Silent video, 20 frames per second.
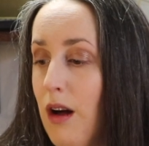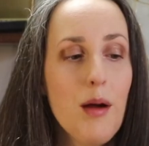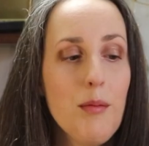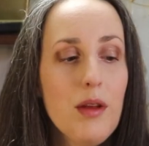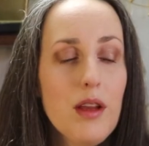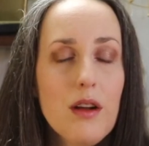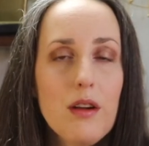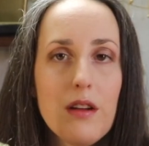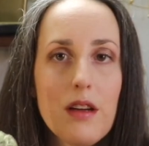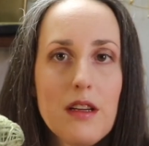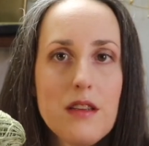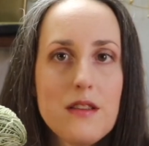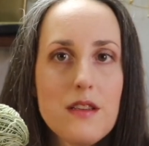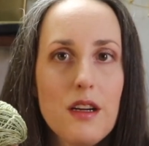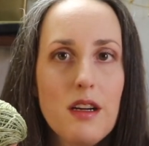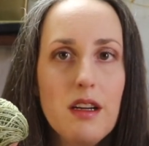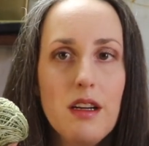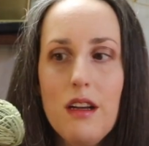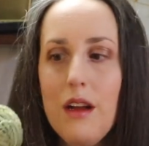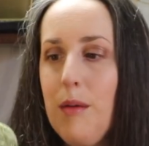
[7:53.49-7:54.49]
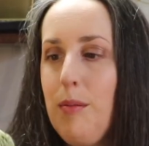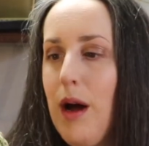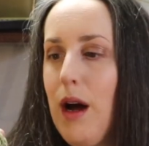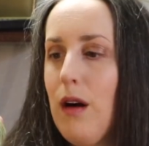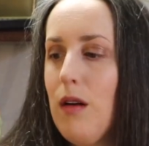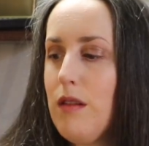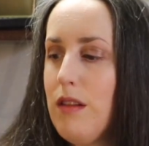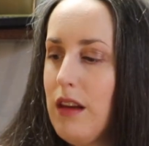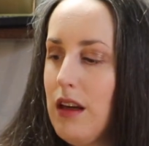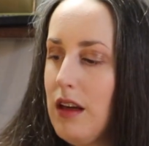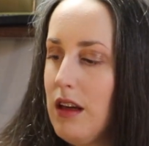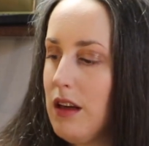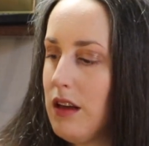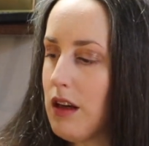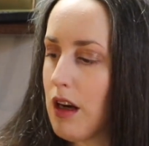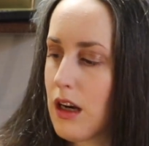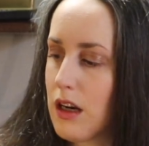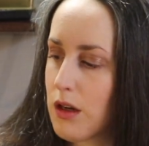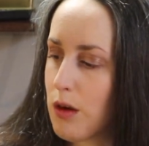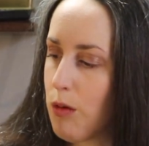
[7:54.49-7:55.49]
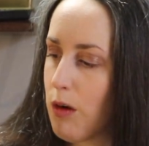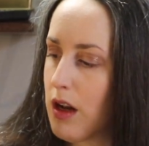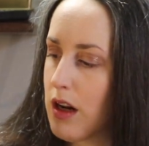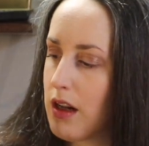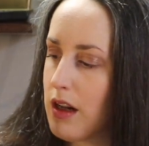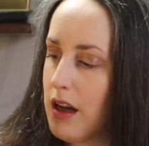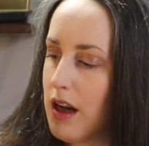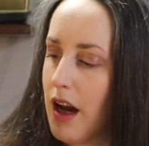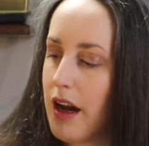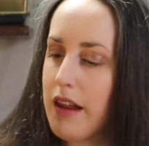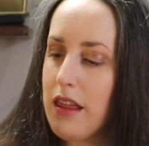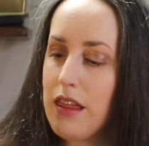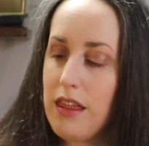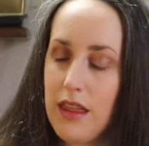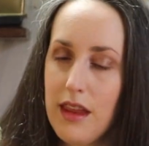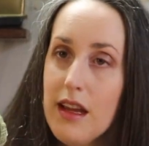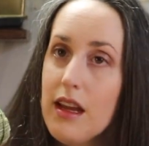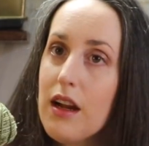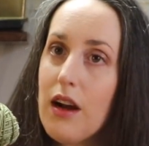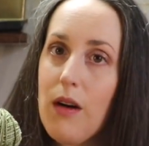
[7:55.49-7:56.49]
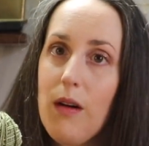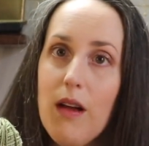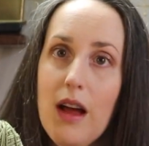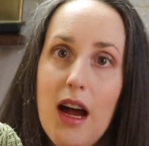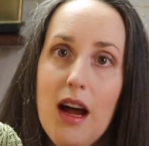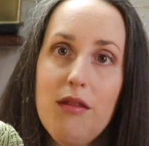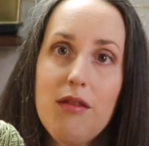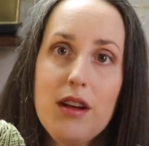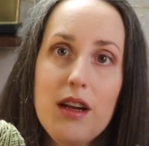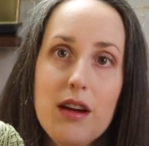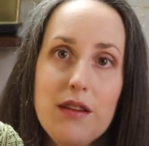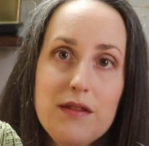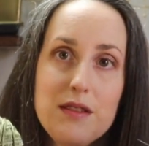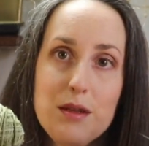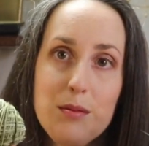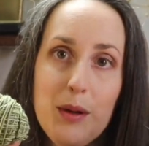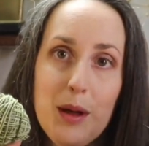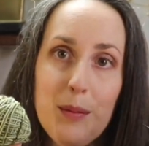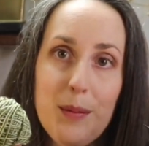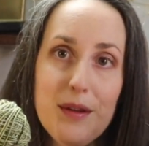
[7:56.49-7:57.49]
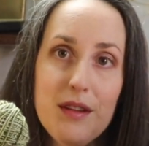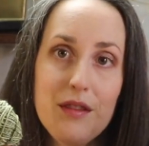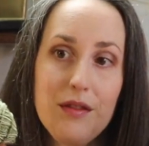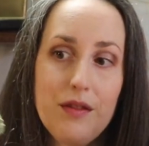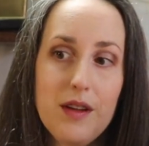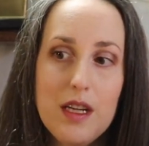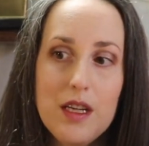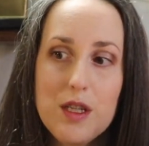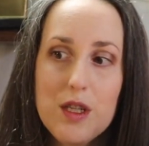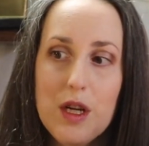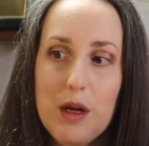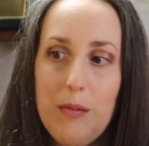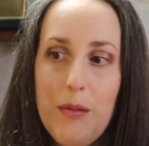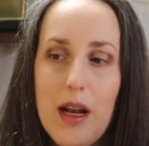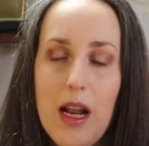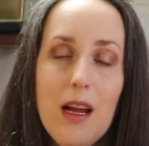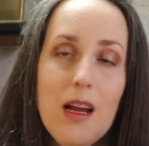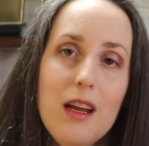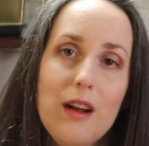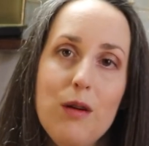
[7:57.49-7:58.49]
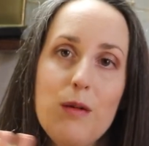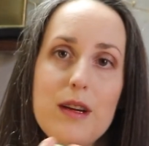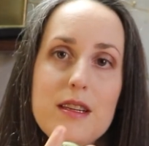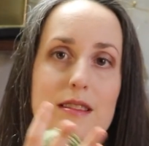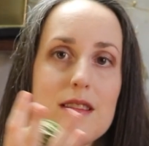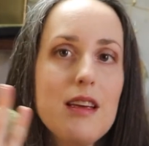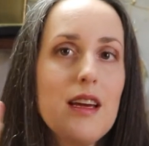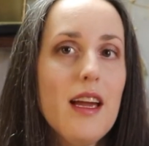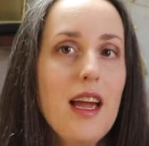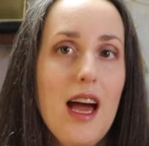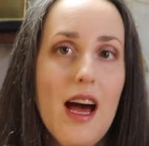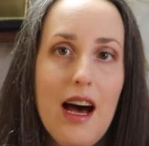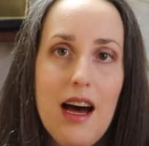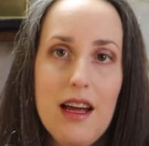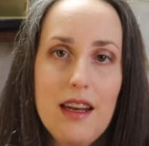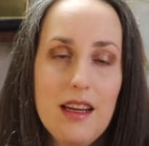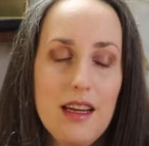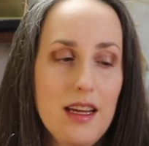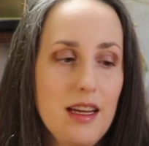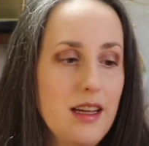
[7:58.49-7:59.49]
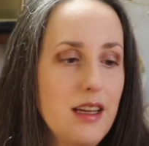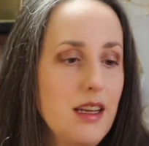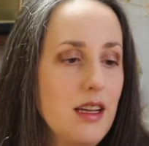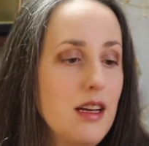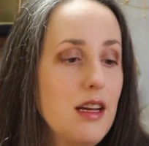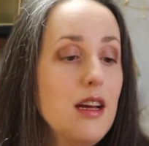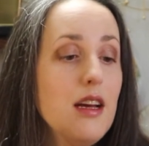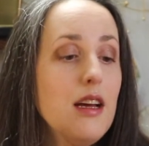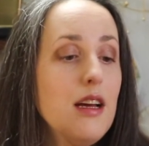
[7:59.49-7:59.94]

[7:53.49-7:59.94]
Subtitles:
I'm a little concerned about the yarn quantity. I think I'll have enough to be able to finish it, but I can always like add in